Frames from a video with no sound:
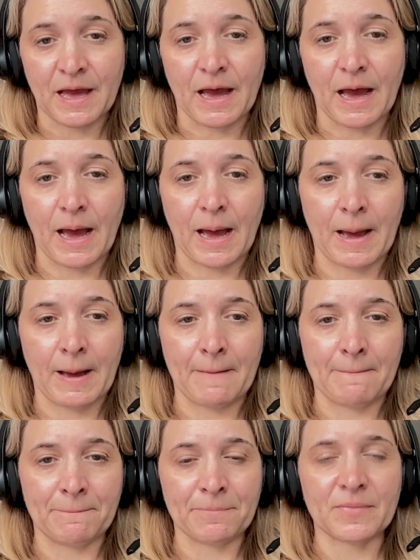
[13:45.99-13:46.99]

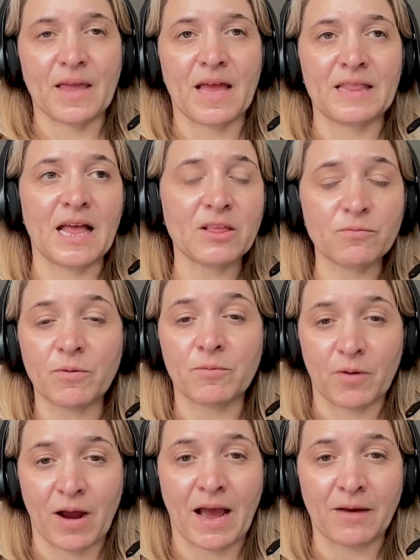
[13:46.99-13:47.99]
And that's where
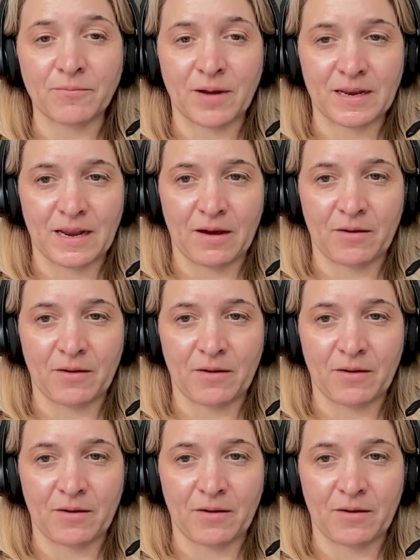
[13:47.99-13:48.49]
we're at right now.